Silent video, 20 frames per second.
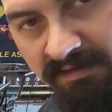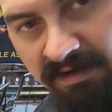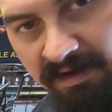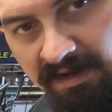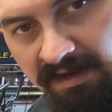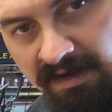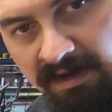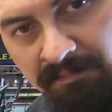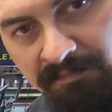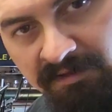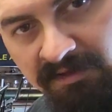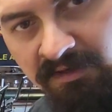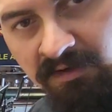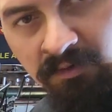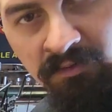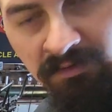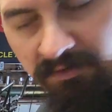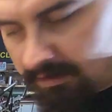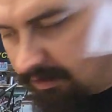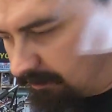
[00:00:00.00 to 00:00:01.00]
and I'm going to go
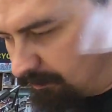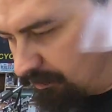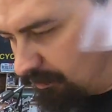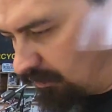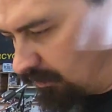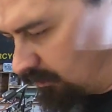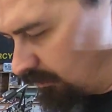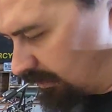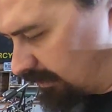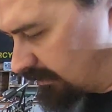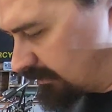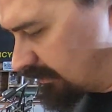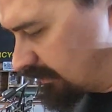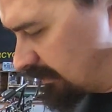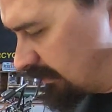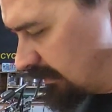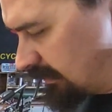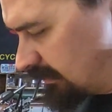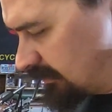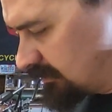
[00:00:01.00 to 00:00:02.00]
look it up real quick
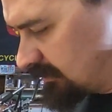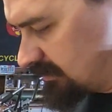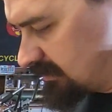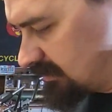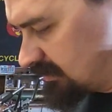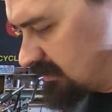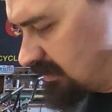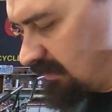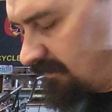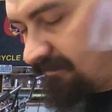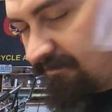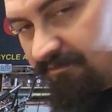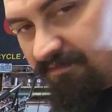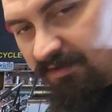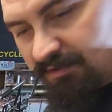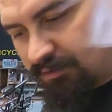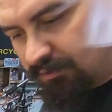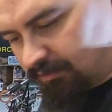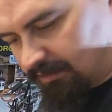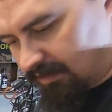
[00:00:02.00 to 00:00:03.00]
just to see if
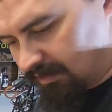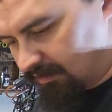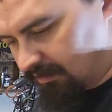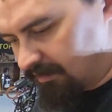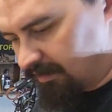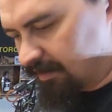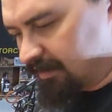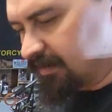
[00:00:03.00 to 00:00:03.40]
visually there are any